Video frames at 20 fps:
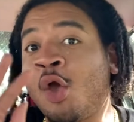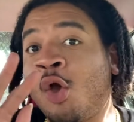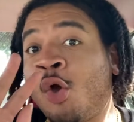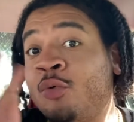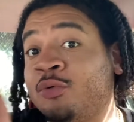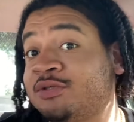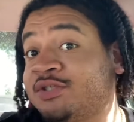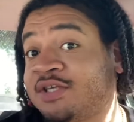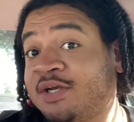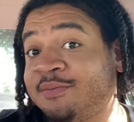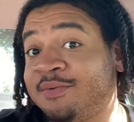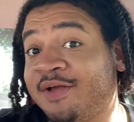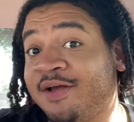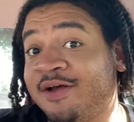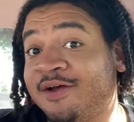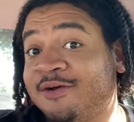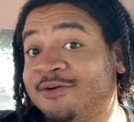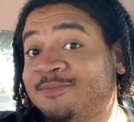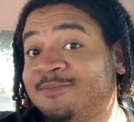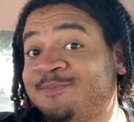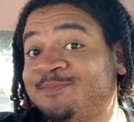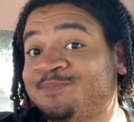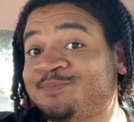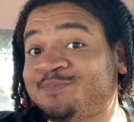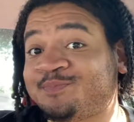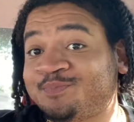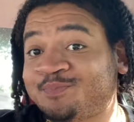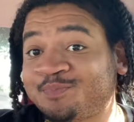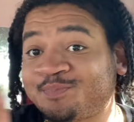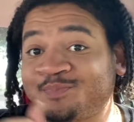What's up, y'all?
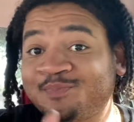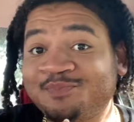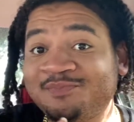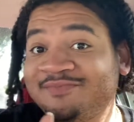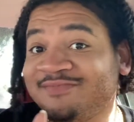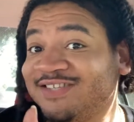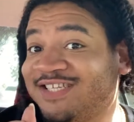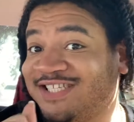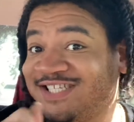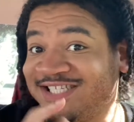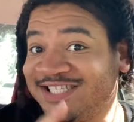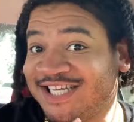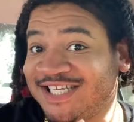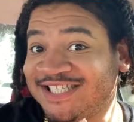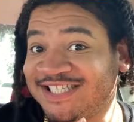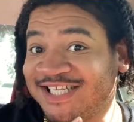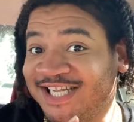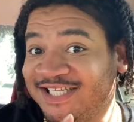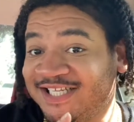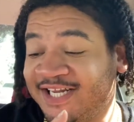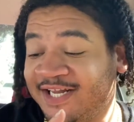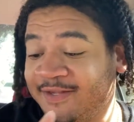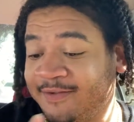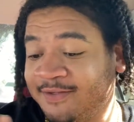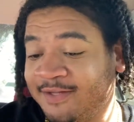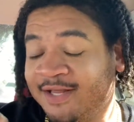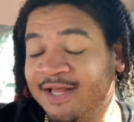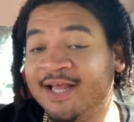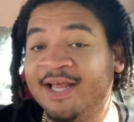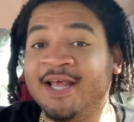It's a nice day today,
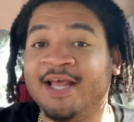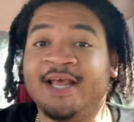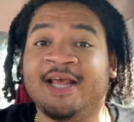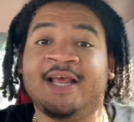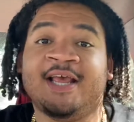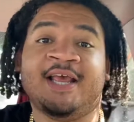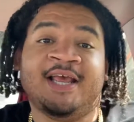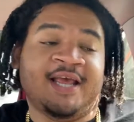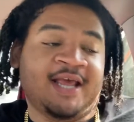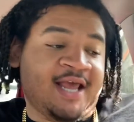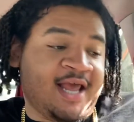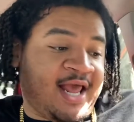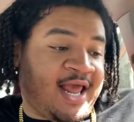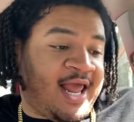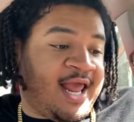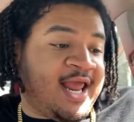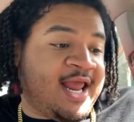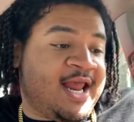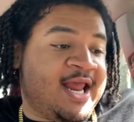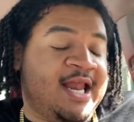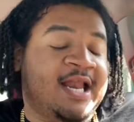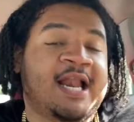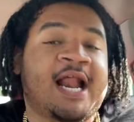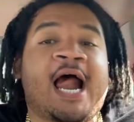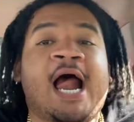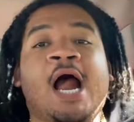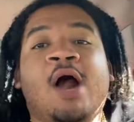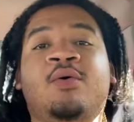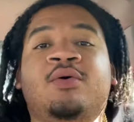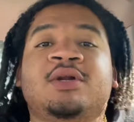and
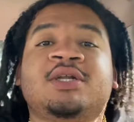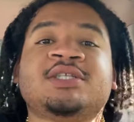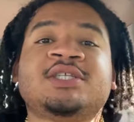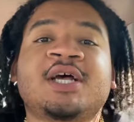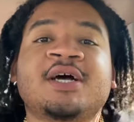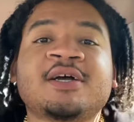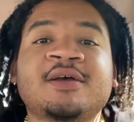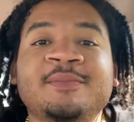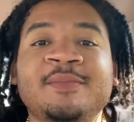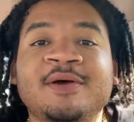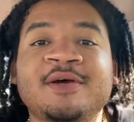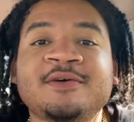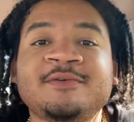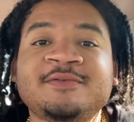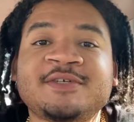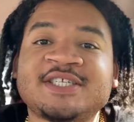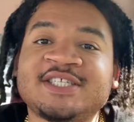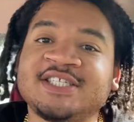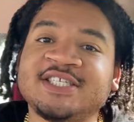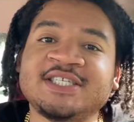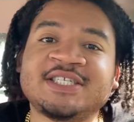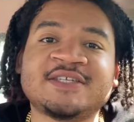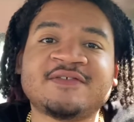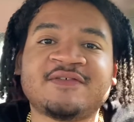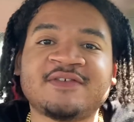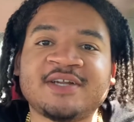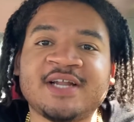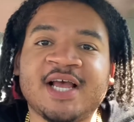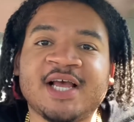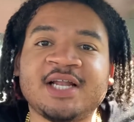I want to talk about the season
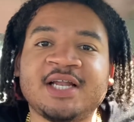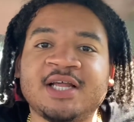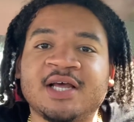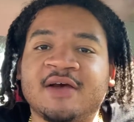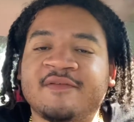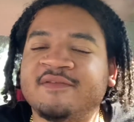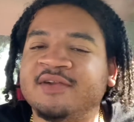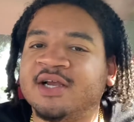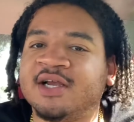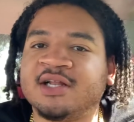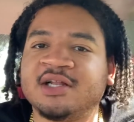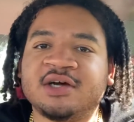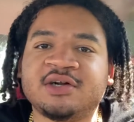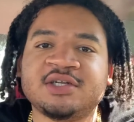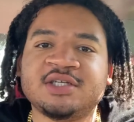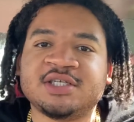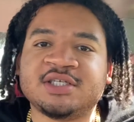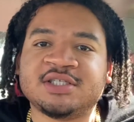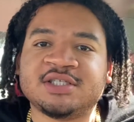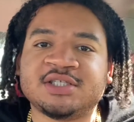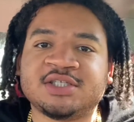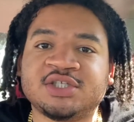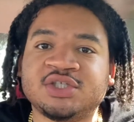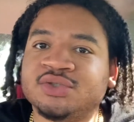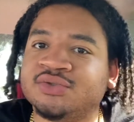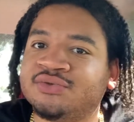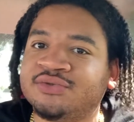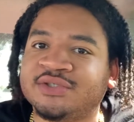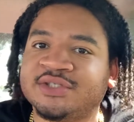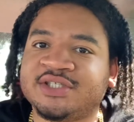finale of Nickelodeon's
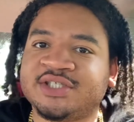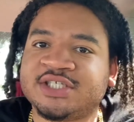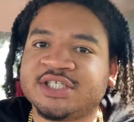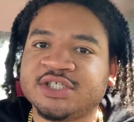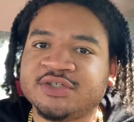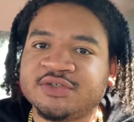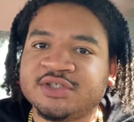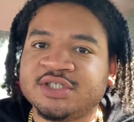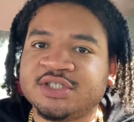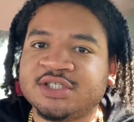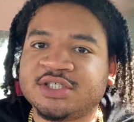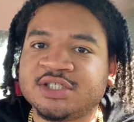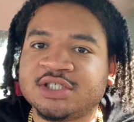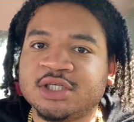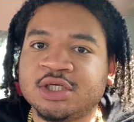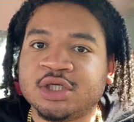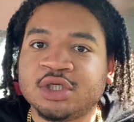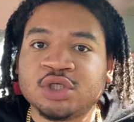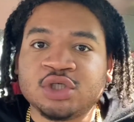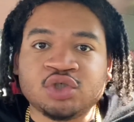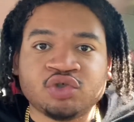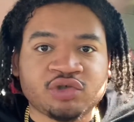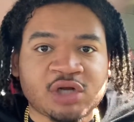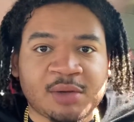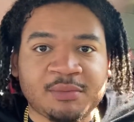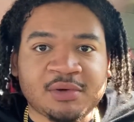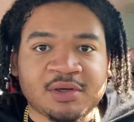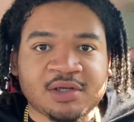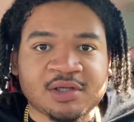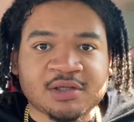newest series,
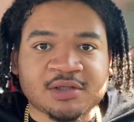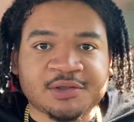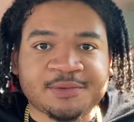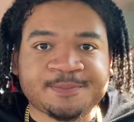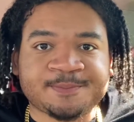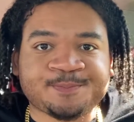Drama Club.